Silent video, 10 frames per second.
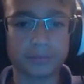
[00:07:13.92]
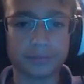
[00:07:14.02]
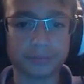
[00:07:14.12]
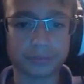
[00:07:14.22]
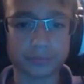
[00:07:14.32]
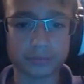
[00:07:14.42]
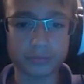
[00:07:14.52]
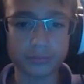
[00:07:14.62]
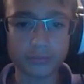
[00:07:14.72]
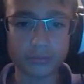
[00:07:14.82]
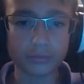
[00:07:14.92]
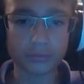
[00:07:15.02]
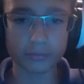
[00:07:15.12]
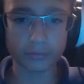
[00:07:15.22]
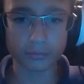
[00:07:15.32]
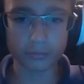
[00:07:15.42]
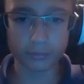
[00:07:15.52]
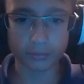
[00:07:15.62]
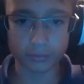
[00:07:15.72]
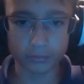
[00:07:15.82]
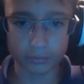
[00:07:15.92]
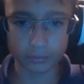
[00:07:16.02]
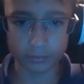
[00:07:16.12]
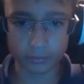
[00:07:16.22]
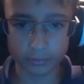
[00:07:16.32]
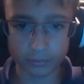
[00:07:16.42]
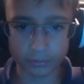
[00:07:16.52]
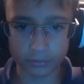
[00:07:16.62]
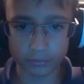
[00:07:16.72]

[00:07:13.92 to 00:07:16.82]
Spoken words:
(silence)